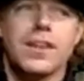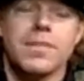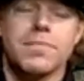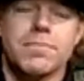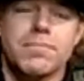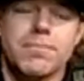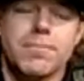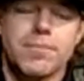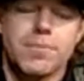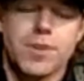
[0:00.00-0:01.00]
we're
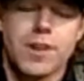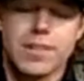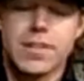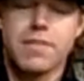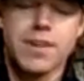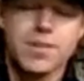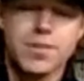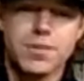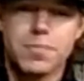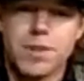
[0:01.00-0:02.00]
talking
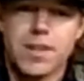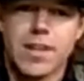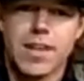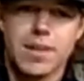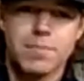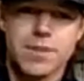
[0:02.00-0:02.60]
72 is when he came.